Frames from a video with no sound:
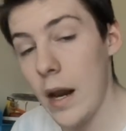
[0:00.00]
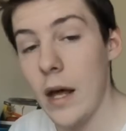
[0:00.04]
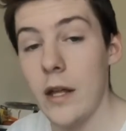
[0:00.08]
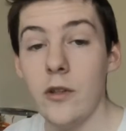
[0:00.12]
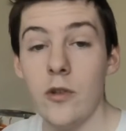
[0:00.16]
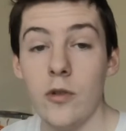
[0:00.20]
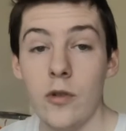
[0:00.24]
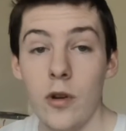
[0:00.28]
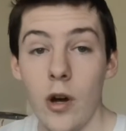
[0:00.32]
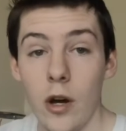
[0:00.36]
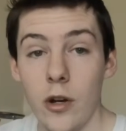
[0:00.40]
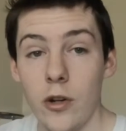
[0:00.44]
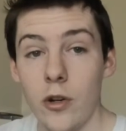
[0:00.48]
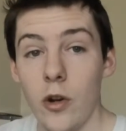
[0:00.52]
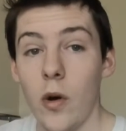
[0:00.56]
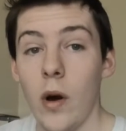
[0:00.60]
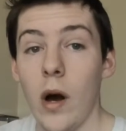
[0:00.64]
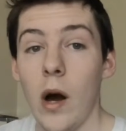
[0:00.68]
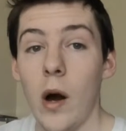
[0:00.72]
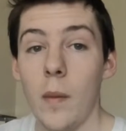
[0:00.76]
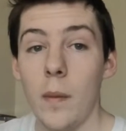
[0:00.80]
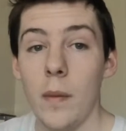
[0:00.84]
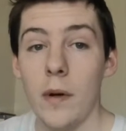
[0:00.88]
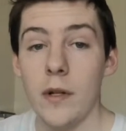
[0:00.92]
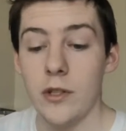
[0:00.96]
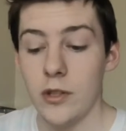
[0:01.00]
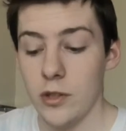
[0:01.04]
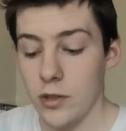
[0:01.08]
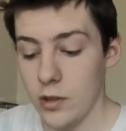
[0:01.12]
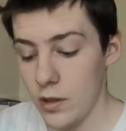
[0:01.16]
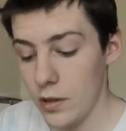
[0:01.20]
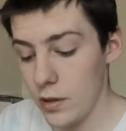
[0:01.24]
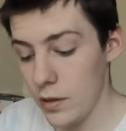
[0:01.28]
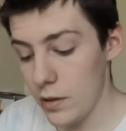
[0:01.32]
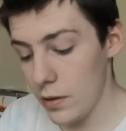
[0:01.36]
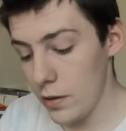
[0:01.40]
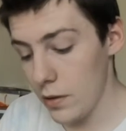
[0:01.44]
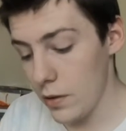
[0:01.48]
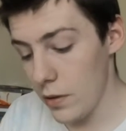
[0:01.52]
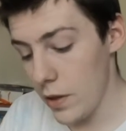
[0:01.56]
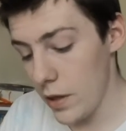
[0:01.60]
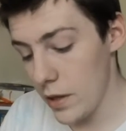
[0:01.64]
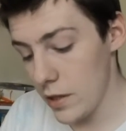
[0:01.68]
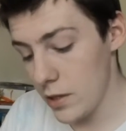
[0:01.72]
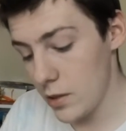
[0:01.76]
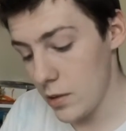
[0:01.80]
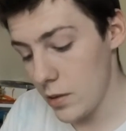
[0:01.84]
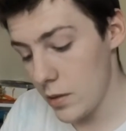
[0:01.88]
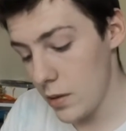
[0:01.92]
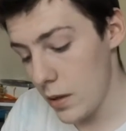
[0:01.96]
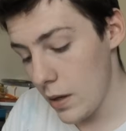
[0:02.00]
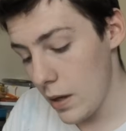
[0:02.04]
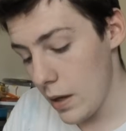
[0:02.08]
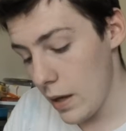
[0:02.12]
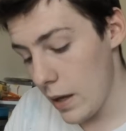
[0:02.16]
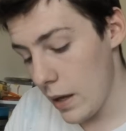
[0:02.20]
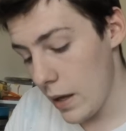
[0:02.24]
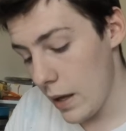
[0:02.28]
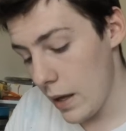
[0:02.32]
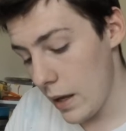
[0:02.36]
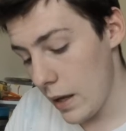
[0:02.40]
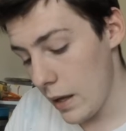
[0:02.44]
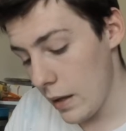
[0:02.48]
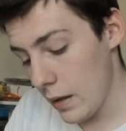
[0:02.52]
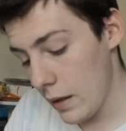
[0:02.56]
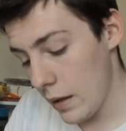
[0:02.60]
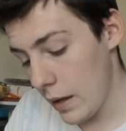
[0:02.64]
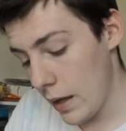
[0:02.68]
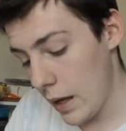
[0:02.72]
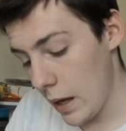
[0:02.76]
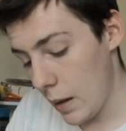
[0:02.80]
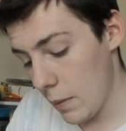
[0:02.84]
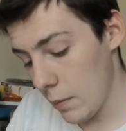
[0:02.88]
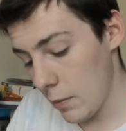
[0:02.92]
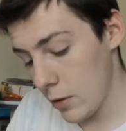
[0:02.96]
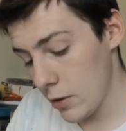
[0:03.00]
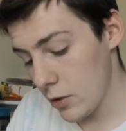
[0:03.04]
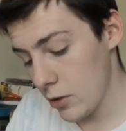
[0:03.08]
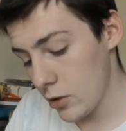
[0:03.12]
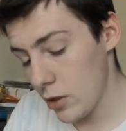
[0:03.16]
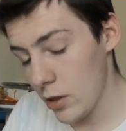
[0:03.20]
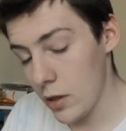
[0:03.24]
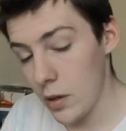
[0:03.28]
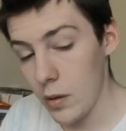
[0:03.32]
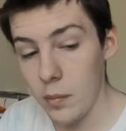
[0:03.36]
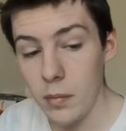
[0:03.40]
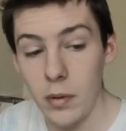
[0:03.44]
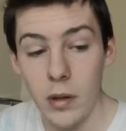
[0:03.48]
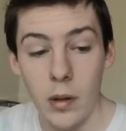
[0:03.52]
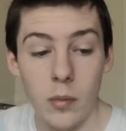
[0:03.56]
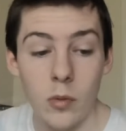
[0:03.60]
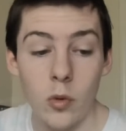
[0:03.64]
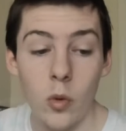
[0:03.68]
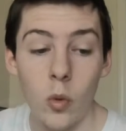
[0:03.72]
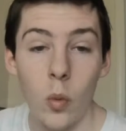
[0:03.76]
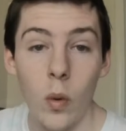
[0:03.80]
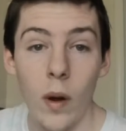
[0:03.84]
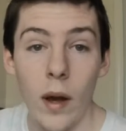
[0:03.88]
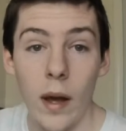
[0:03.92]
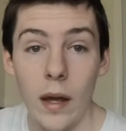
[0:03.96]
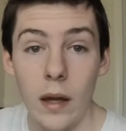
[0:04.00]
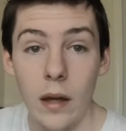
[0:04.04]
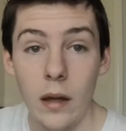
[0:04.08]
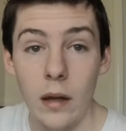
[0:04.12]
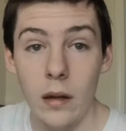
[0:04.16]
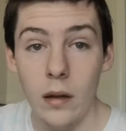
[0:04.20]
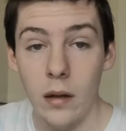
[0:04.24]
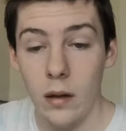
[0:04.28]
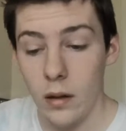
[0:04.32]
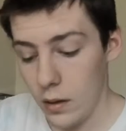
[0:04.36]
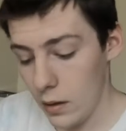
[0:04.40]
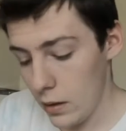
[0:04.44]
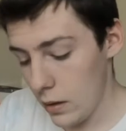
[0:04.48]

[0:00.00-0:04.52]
And I do not know how much this hammer is gonna be able to weigh.